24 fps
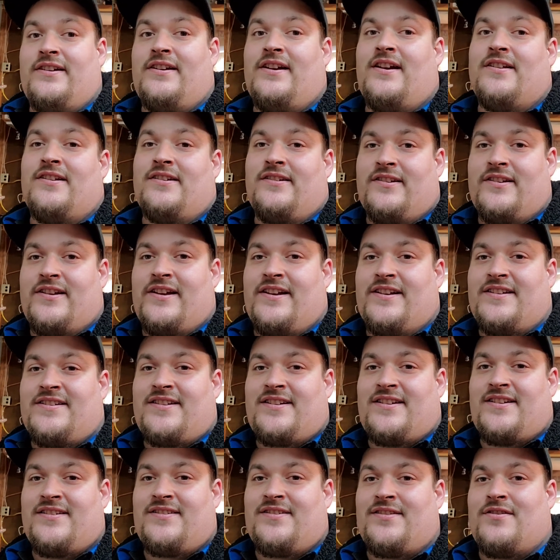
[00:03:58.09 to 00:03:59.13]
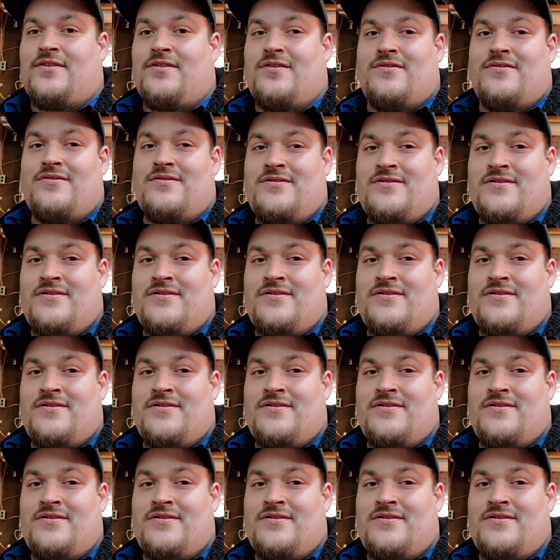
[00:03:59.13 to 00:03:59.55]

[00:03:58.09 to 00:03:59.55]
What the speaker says: on the list. So